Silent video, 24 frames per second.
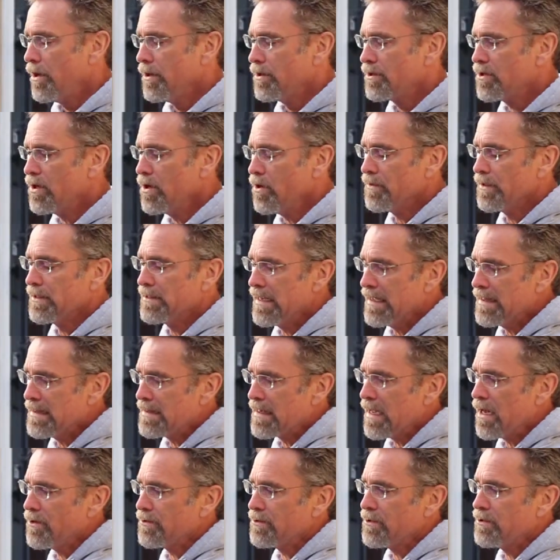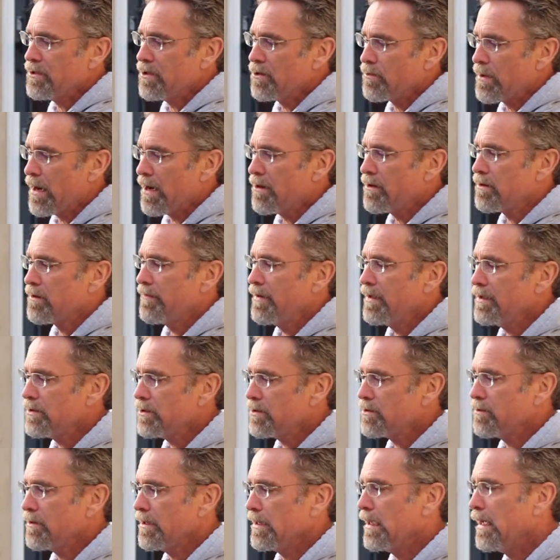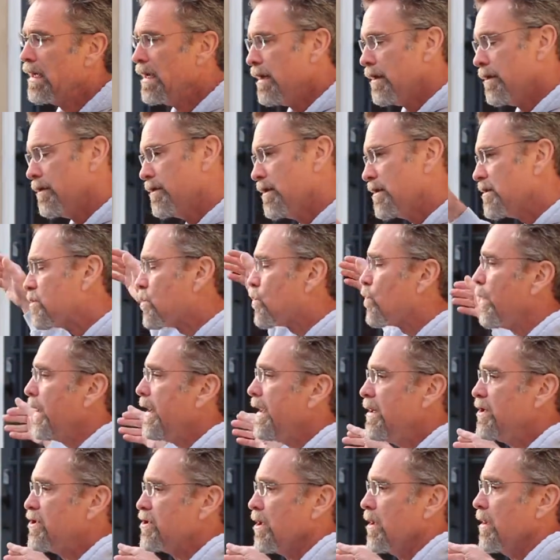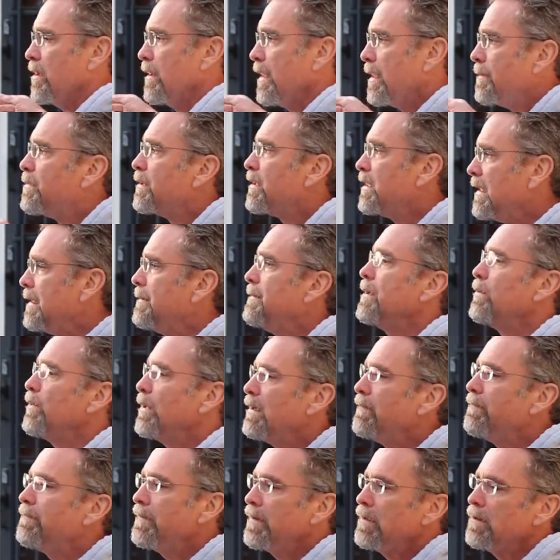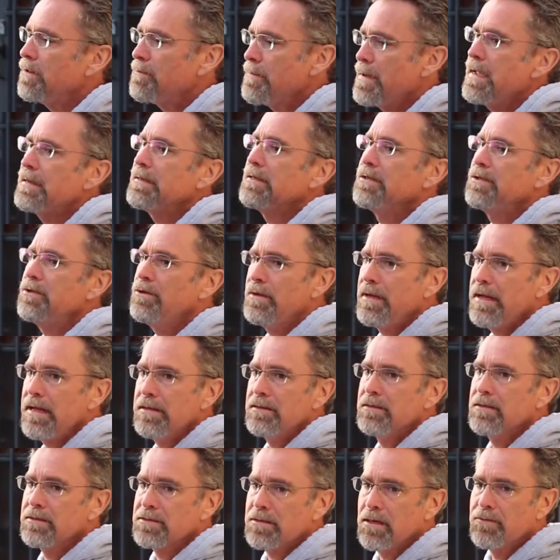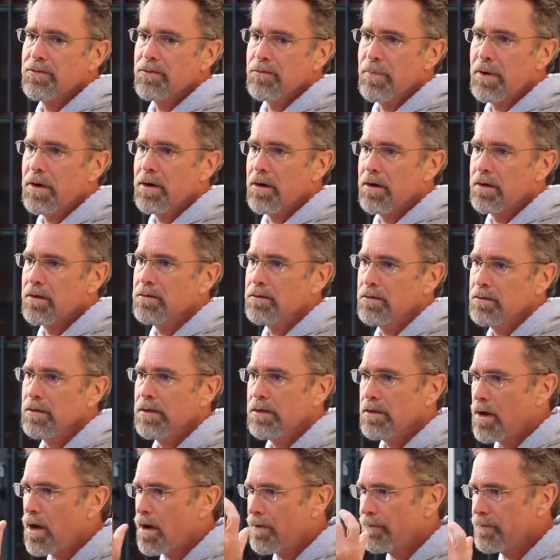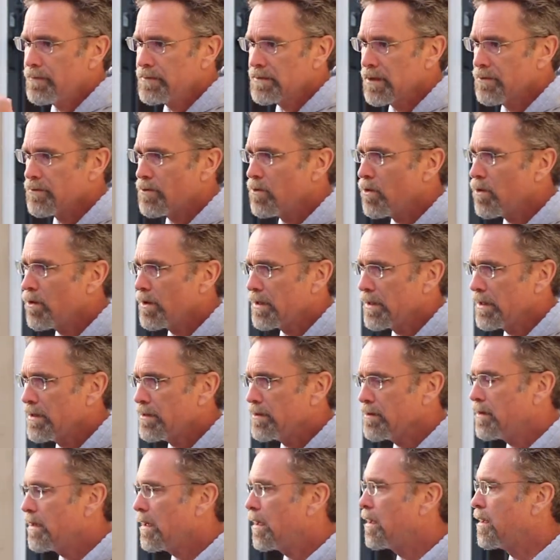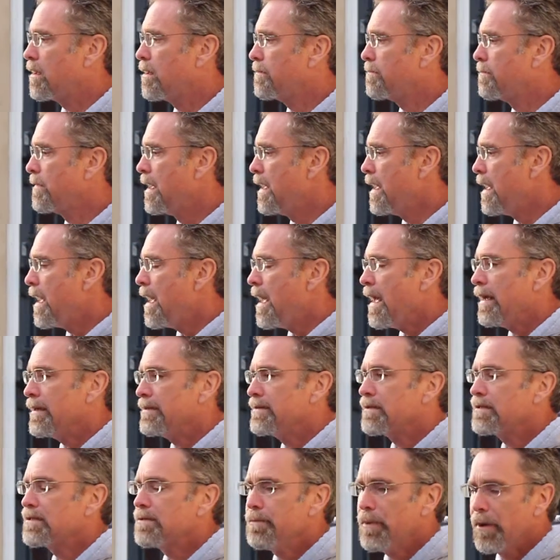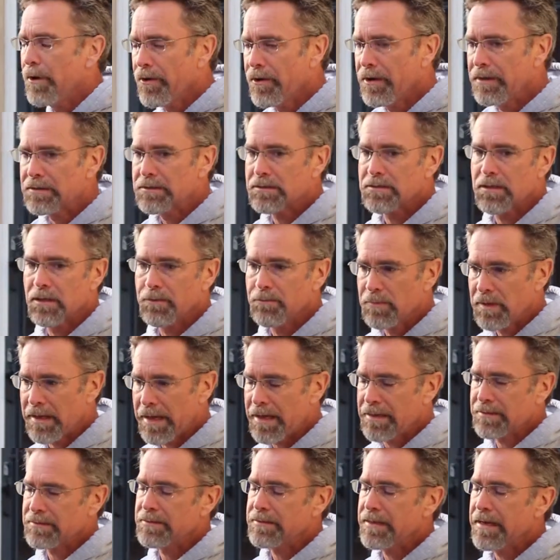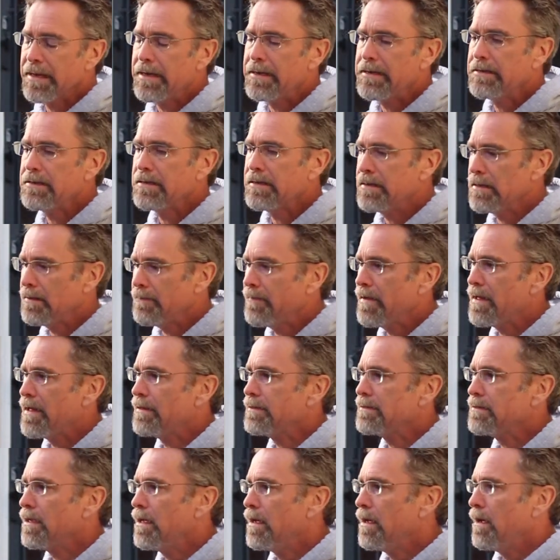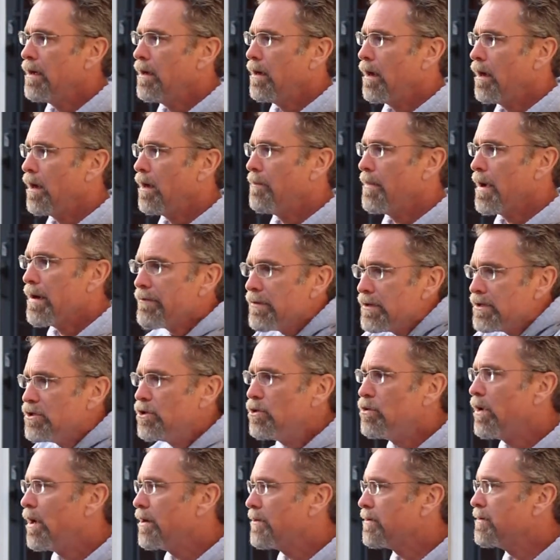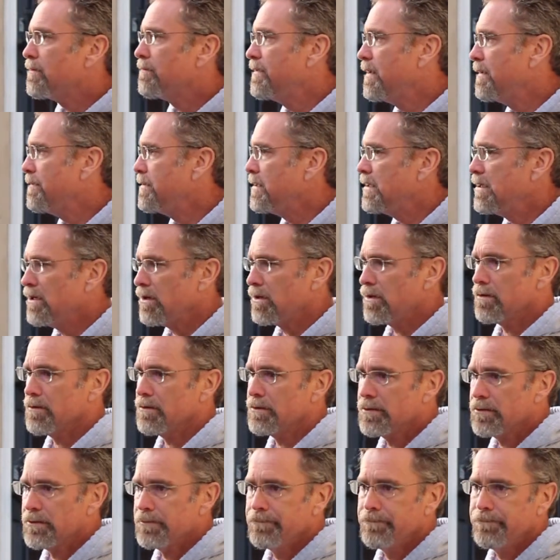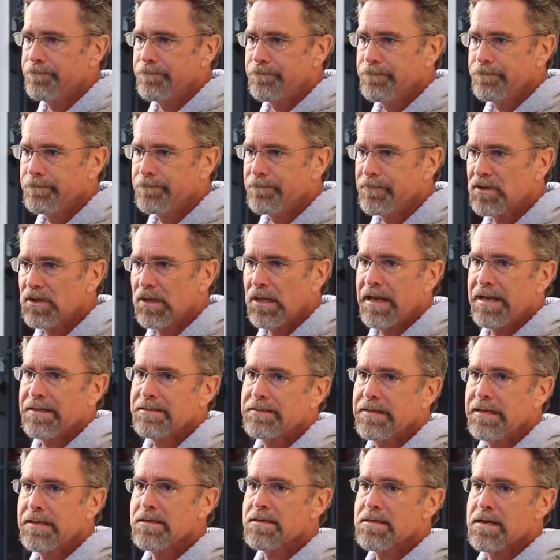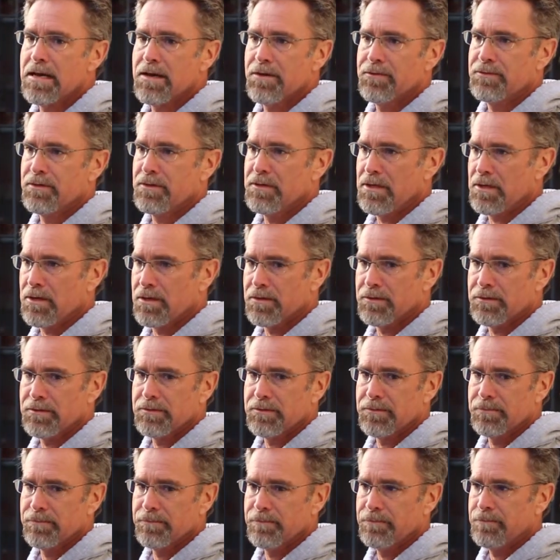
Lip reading: So in the 10,000-year record of history, this region, and believe me, we'd feel a magnitude 8 in the southern part off southern Oregon, has experienced some Cascadia event every 250 years for the last 10,000 years.